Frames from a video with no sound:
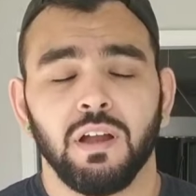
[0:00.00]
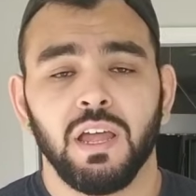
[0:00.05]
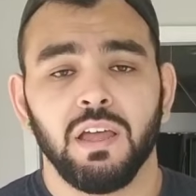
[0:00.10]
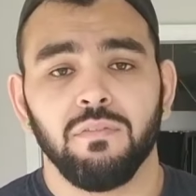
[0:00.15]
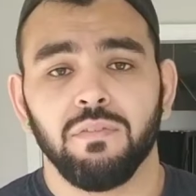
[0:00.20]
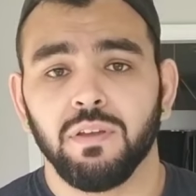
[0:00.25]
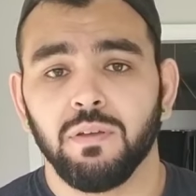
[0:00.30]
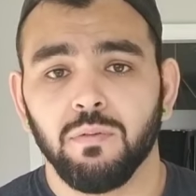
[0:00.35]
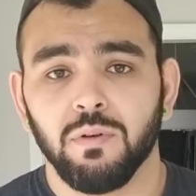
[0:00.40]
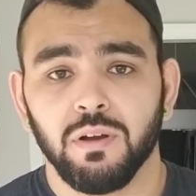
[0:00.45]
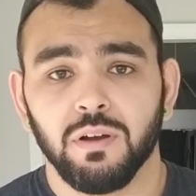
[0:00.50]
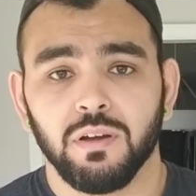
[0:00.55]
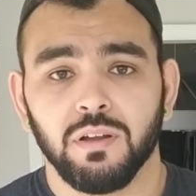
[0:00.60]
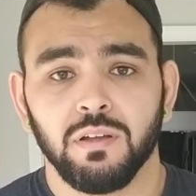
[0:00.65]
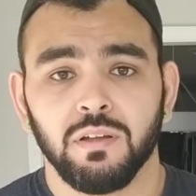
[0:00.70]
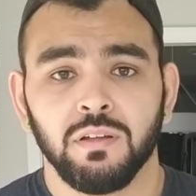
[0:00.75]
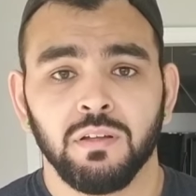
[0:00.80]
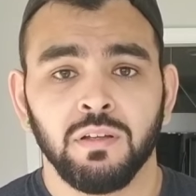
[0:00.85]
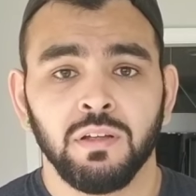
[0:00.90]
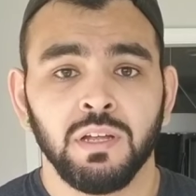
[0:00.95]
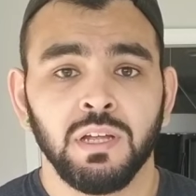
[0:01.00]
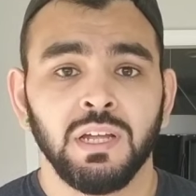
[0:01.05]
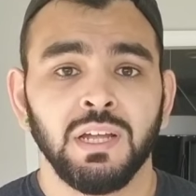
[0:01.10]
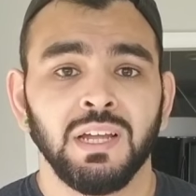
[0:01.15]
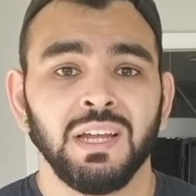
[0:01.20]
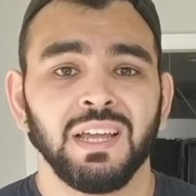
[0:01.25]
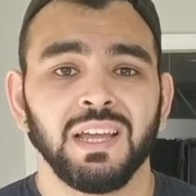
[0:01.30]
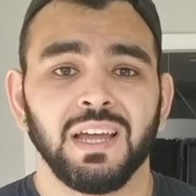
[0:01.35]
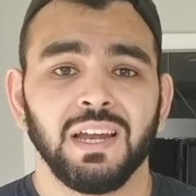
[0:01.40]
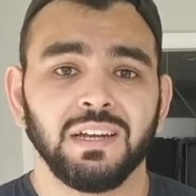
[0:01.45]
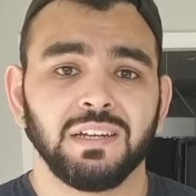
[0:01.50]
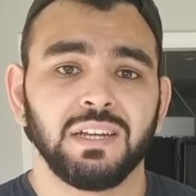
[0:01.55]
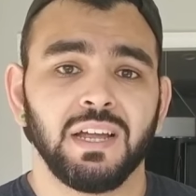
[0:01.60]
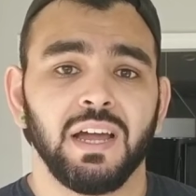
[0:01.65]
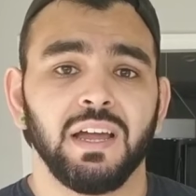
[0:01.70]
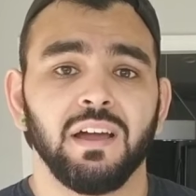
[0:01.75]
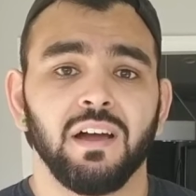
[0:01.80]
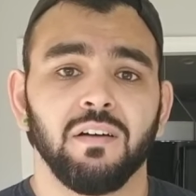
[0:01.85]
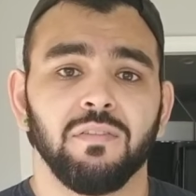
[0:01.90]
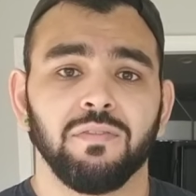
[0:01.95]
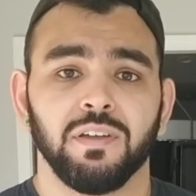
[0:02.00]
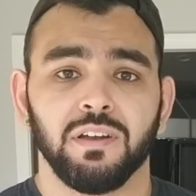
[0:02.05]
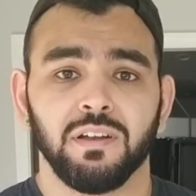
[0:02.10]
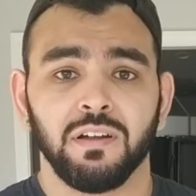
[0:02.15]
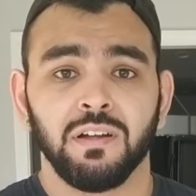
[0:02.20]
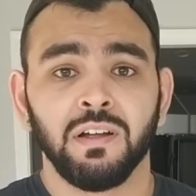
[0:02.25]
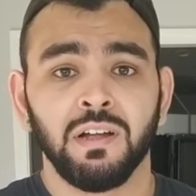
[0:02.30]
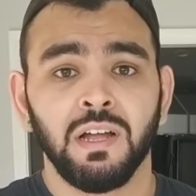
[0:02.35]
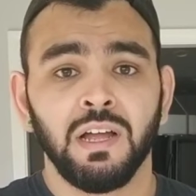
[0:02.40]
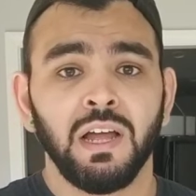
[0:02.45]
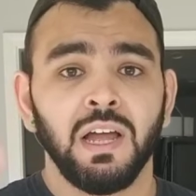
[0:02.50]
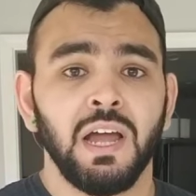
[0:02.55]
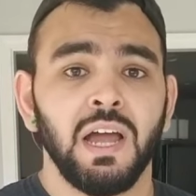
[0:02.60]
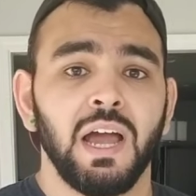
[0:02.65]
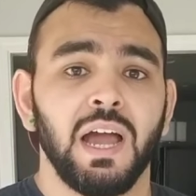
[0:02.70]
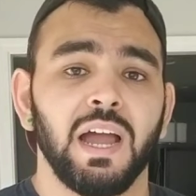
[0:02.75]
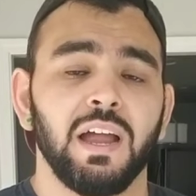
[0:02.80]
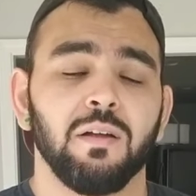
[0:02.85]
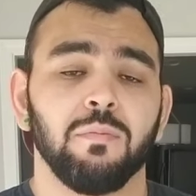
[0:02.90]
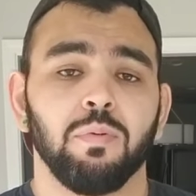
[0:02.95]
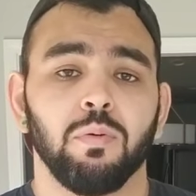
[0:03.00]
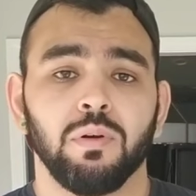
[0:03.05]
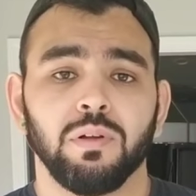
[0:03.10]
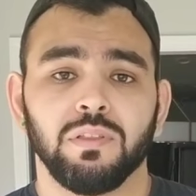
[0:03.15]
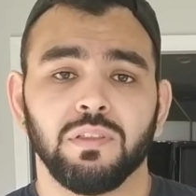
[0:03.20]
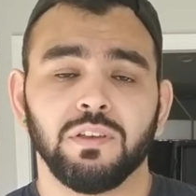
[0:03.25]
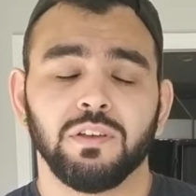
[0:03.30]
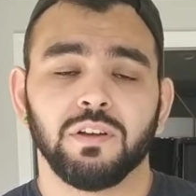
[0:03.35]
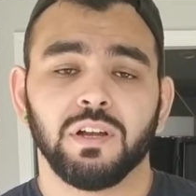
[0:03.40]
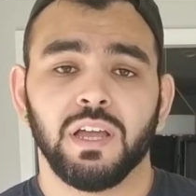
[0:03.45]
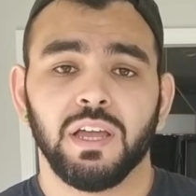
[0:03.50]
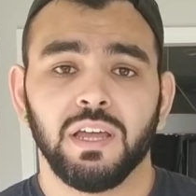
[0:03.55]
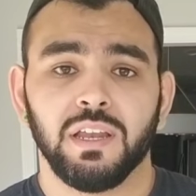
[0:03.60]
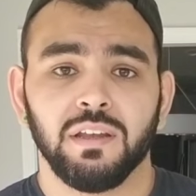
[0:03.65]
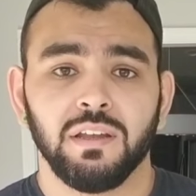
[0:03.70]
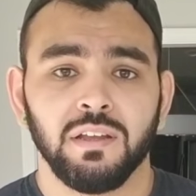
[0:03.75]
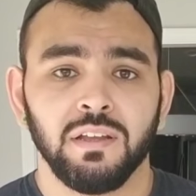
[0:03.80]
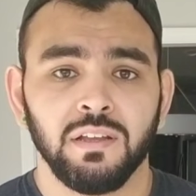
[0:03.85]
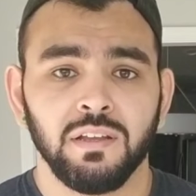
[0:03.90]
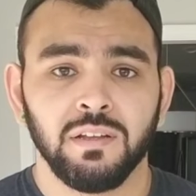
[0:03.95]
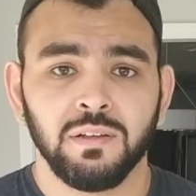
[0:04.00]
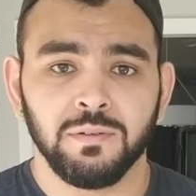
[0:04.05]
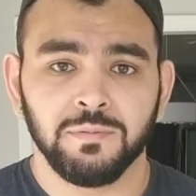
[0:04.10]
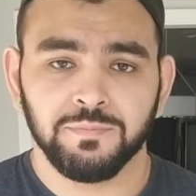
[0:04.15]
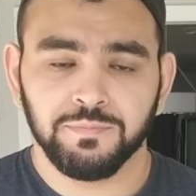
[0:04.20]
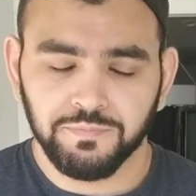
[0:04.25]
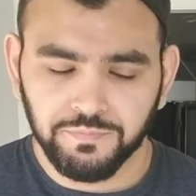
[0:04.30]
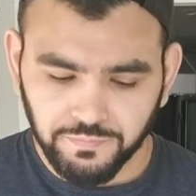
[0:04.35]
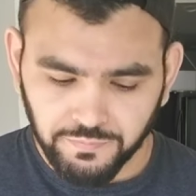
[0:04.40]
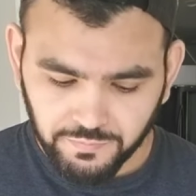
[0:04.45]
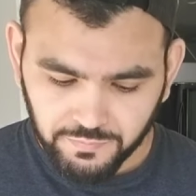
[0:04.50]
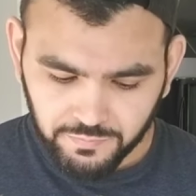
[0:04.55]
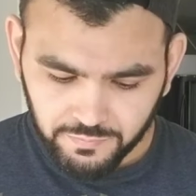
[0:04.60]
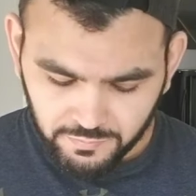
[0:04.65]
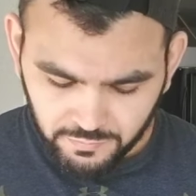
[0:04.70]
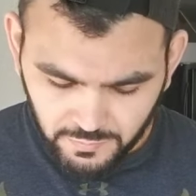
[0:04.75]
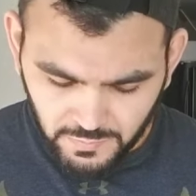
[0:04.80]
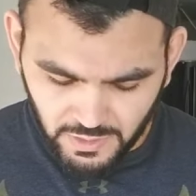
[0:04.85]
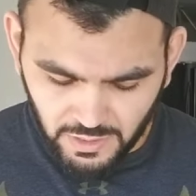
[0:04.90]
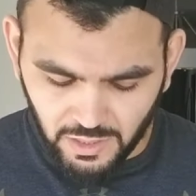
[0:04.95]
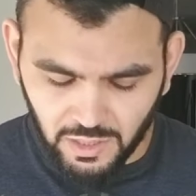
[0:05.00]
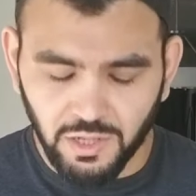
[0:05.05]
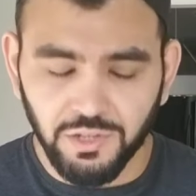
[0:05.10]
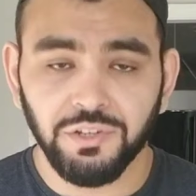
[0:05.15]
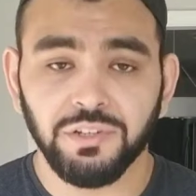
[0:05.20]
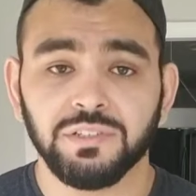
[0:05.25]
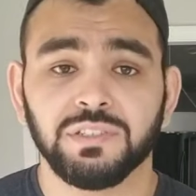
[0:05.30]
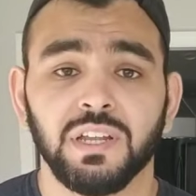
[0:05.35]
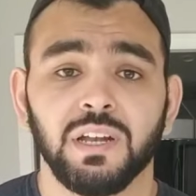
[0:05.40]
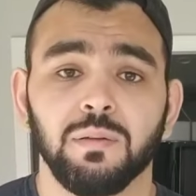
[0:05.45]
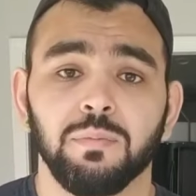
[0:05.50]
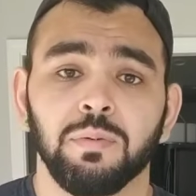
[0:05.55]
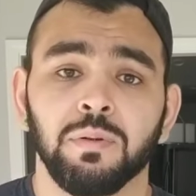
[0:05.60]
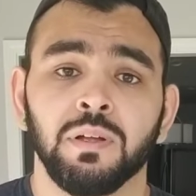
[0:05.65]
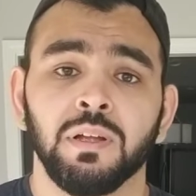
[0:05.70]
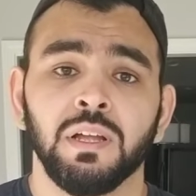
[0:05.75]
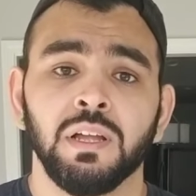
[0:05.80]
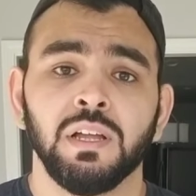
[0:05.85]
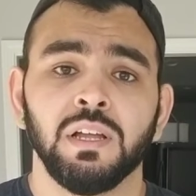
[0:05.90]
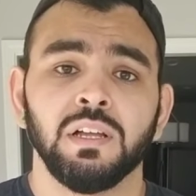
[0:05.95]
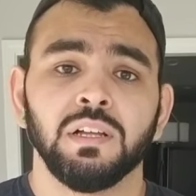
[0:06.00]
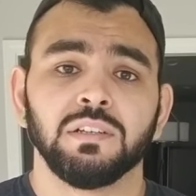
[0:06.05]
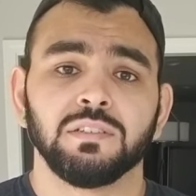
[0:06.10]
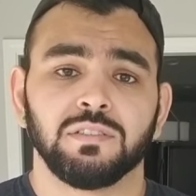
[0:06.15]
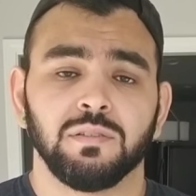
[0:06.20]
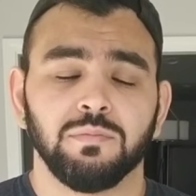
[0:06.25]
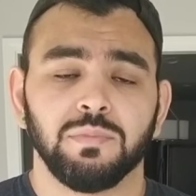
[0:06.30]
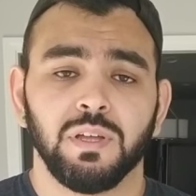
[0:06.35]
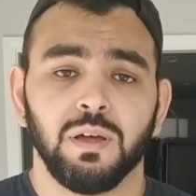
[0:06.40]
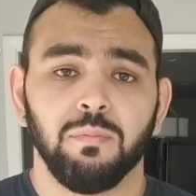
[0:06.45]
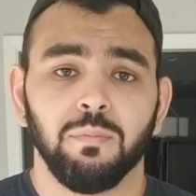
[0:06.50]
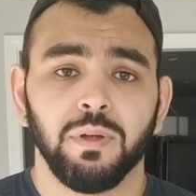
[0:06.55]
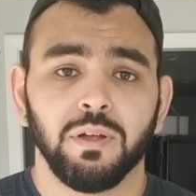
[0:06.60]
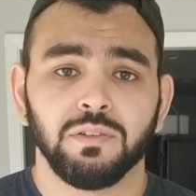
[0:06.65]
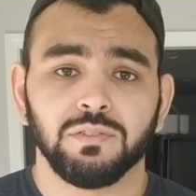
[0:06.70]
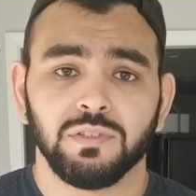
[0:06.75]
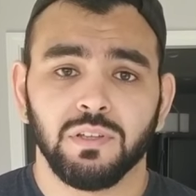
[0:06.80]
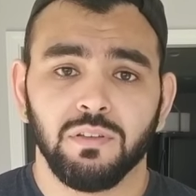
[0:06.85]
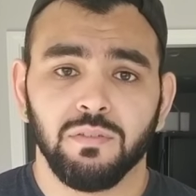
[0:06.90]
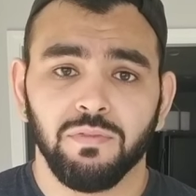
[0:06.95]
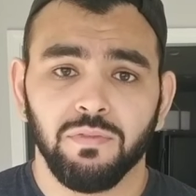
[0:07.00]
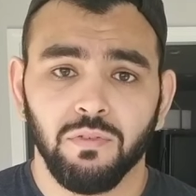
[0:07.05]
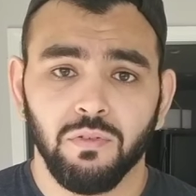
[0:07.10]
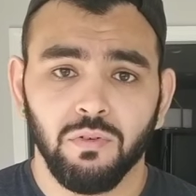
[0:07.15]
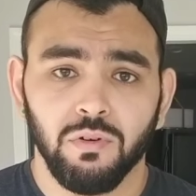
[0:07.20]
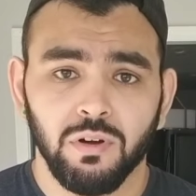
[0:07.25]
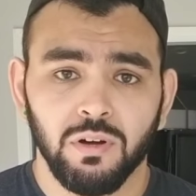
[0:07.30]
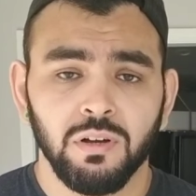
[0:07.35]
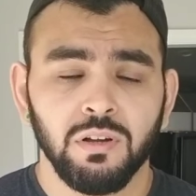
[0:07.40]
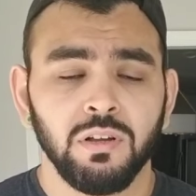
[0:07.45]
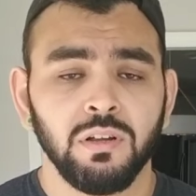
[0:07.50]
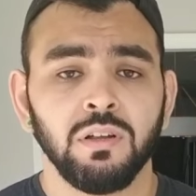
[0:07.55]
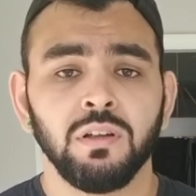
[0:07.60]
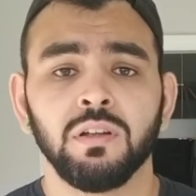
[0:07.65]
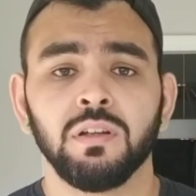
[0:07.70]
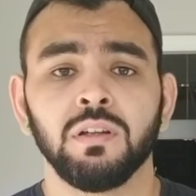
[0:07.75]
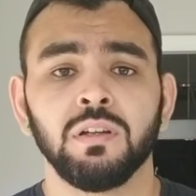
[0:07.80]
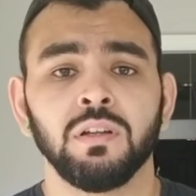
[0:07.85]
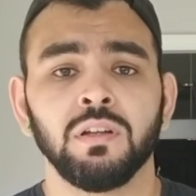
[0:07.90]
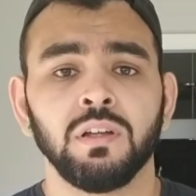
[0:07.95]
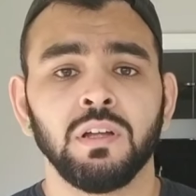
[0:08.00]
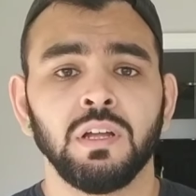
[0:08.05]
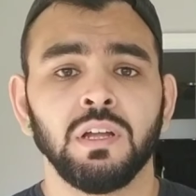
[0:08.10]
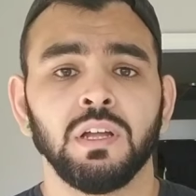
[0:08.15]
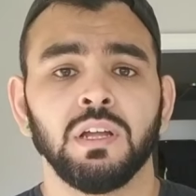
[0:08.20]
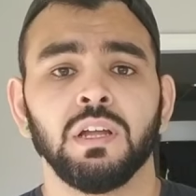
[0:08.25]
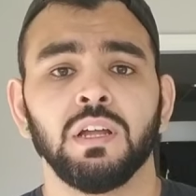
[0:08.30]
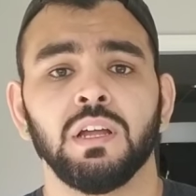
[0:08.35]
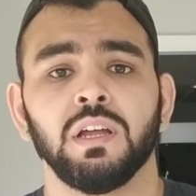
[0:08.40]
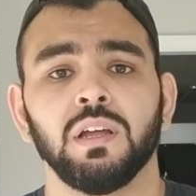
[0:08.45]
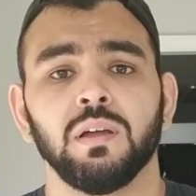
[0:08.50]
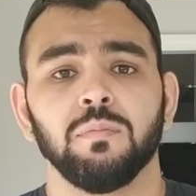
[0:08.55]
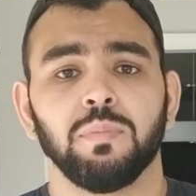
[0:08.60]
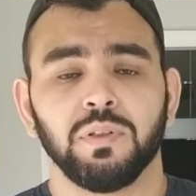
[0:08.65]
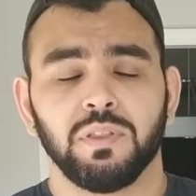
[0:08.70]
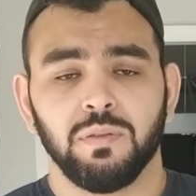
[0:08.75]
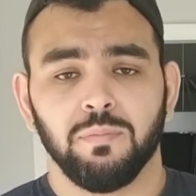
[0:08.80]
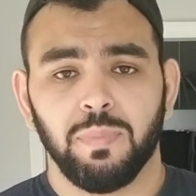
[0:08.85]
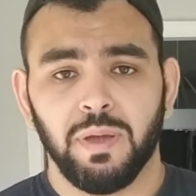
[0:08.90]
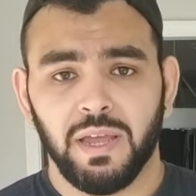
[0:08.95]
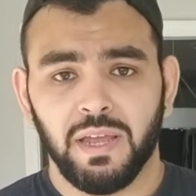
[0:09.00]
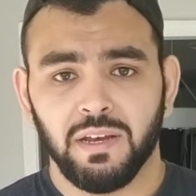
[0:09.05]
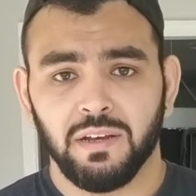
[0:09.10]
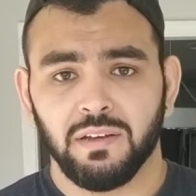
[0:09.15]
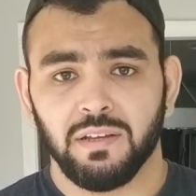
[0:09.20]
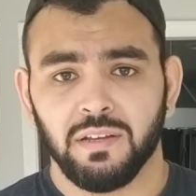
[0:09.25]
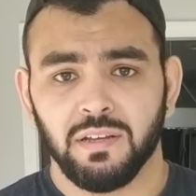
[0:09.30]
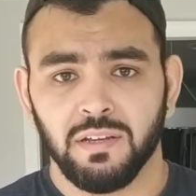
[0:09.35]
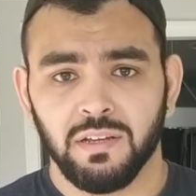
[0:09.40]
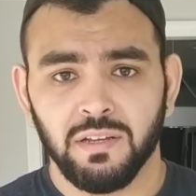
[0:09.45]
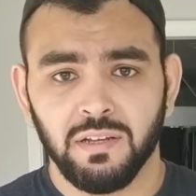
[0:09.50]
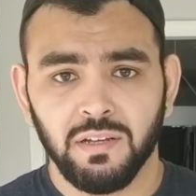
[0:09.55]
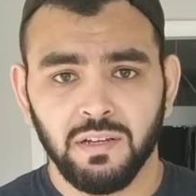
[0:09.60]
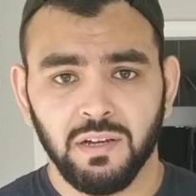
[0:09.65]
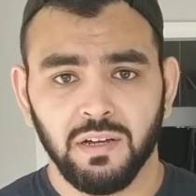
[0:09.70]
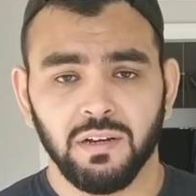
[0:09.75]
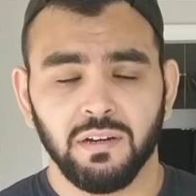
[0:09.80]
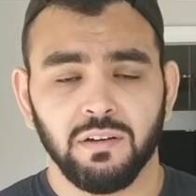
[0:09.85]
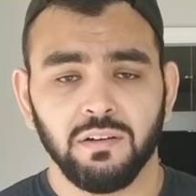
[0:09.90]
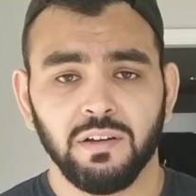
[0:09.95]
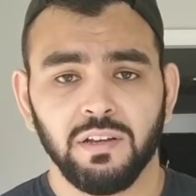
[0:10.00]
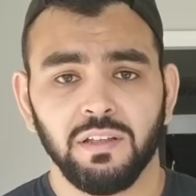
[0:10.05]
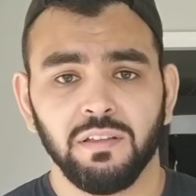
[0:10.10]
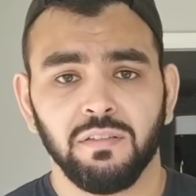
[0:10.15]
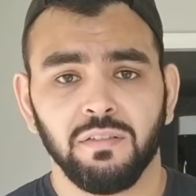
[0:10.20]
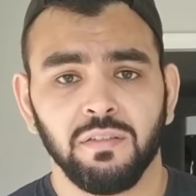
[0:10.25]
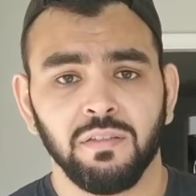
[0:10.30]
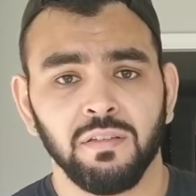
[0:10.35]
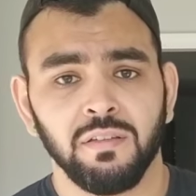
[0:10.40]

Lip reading: have anywhere to kind of tie off at a higher point than your head, you can set up some dumbbells on the floor, put the band underneath,